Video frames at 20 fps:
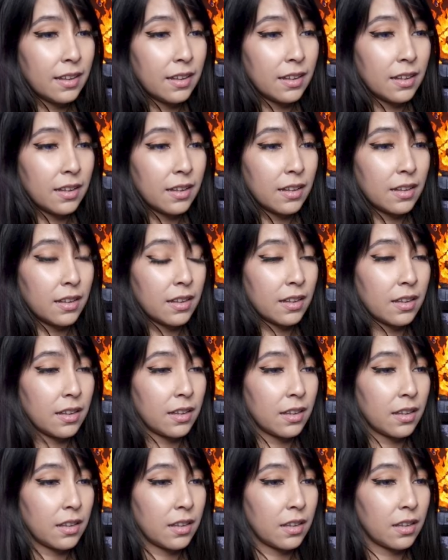
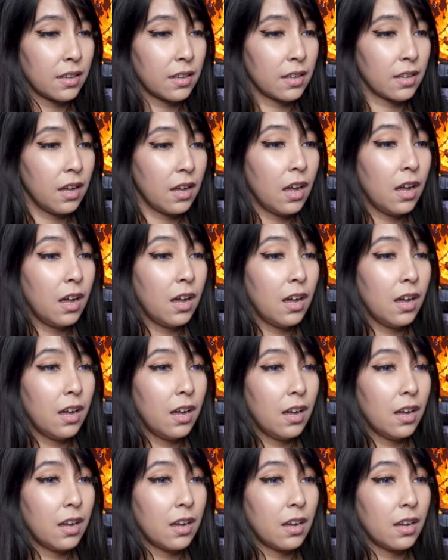
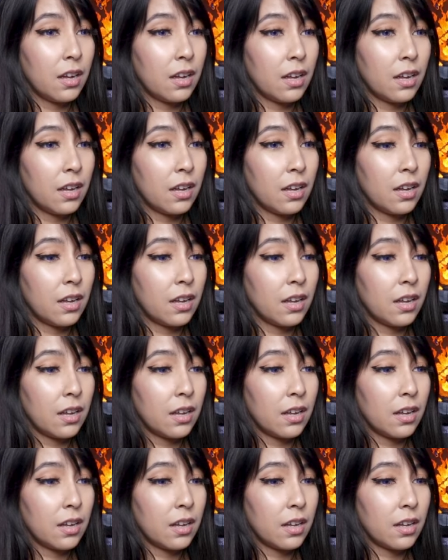
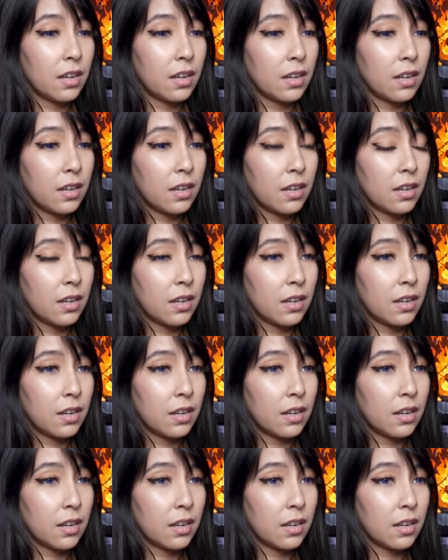
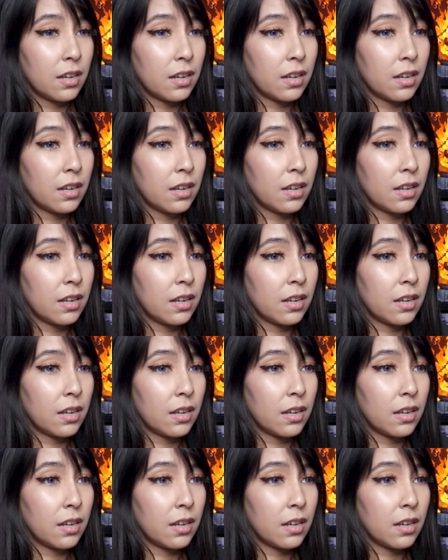
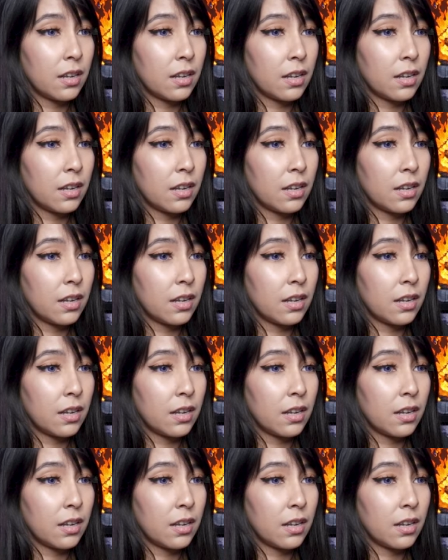Nothing is said.